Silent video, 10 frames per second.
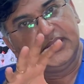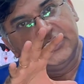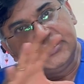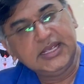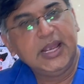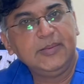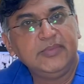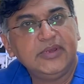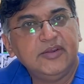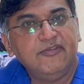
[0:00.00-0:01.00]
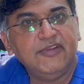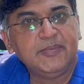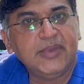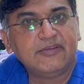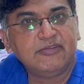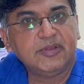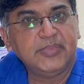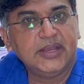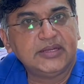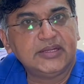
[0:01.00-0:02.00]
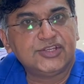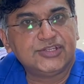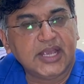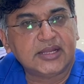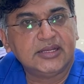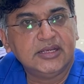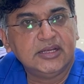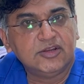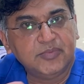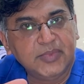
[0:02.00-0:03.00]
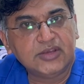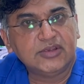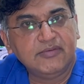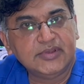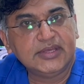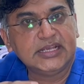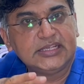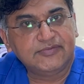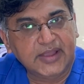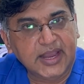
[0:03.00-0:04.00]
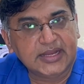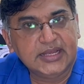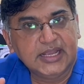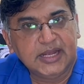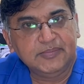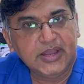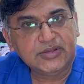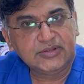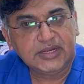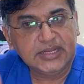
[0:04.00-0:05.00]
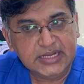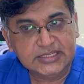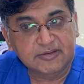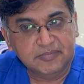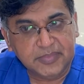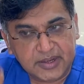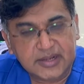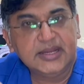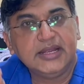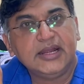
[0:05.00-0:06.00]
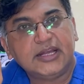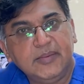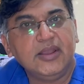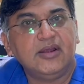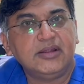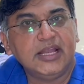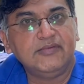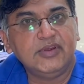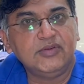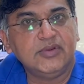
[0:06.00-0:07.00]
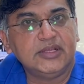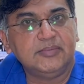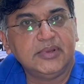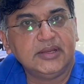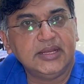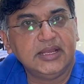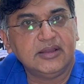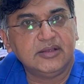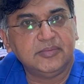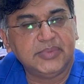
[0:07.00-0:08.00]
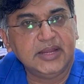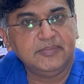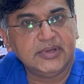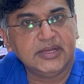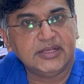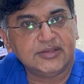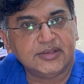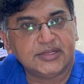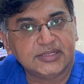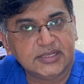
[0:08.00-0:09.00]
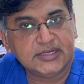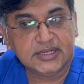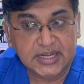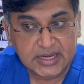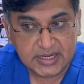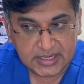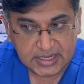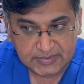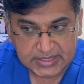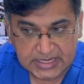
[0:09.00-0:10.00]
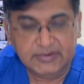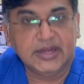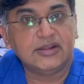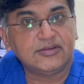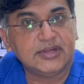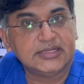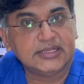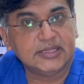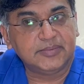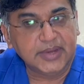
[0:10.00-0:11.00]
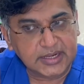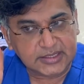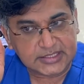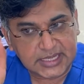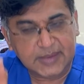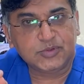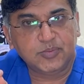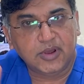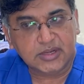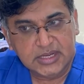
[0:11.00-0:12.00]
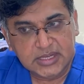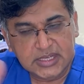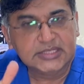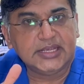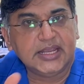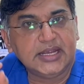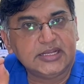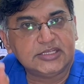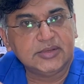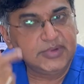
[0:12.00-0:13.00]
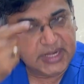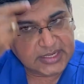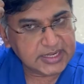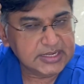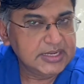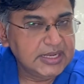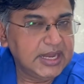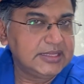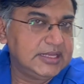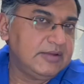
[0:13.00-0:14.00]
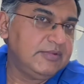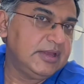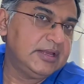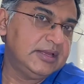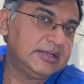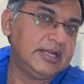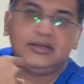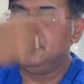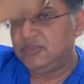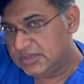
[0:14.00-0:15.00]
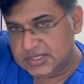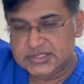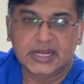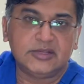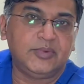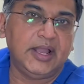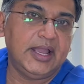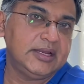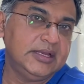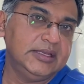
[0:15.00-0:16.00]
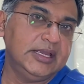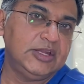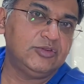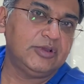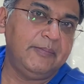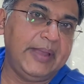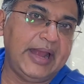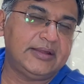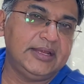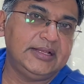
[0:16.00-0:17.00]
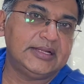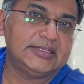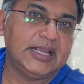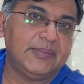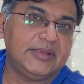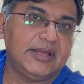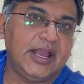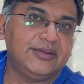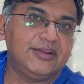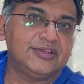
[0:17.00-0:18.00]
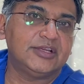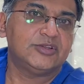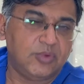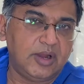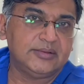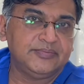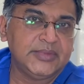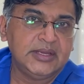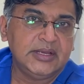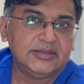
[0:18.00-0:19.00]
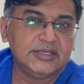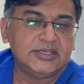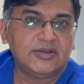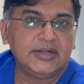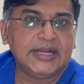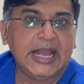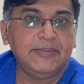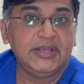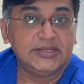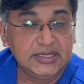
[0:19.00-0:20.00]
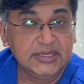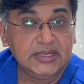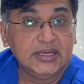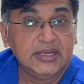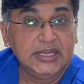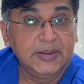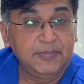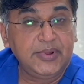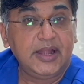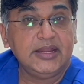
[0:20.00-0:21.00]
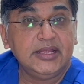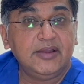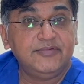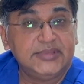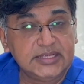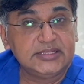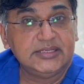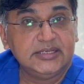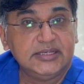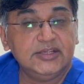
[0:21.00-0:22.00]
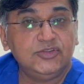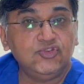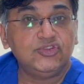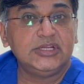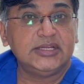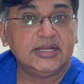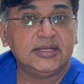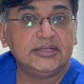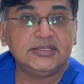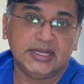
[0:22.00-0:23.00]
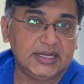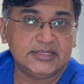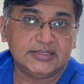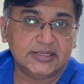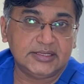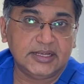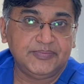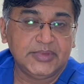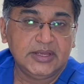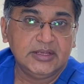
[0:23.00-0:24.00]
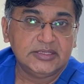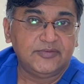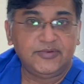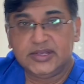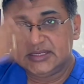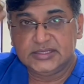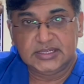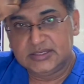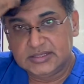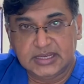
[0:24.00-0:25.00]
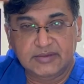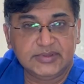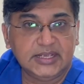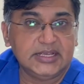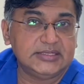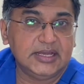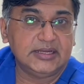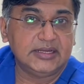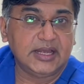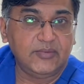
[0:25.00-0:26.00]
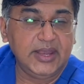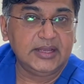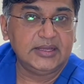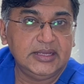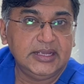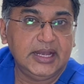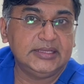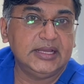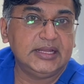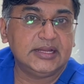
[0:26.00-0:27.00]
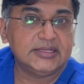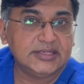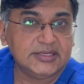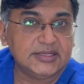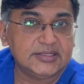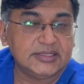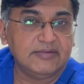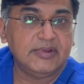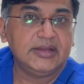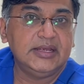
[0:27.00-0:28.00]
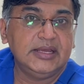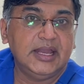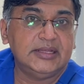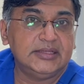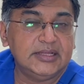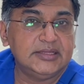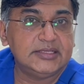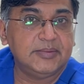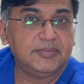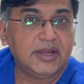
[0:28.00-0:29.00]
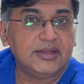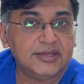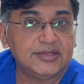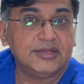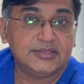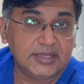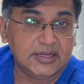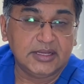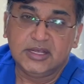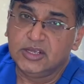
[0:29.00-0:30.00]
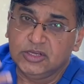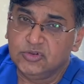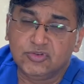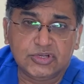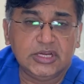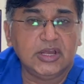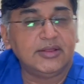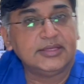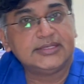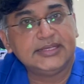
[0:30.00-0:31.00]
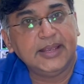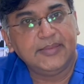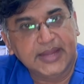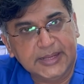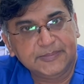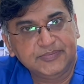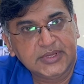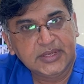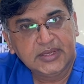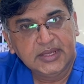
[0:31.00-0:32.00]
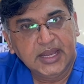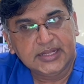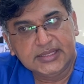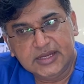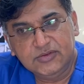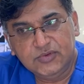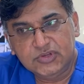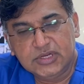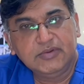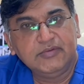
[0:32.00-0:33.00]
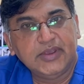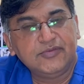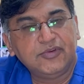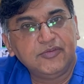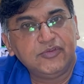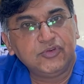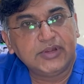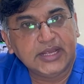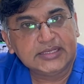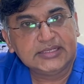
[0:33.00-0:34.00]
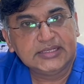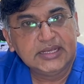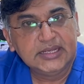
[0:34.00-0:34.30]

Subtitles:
Same feedback from the patient is checked to make sure everything is fine. And based on that, instead of burning and coming out like we do in the brain burning circuit surgery, here we leave an electrode inside the brain at the same spot, check it, stimulate it, and then we run both the sides wire into a battery that's kept in the anterior chest wall. This is called an IPG. Implanting of this is usually done under general anesthesia. So first everything is done awake, and then anesthesia is given, and then this implantation is done, usually on the same day. And then usually we wait for a few days.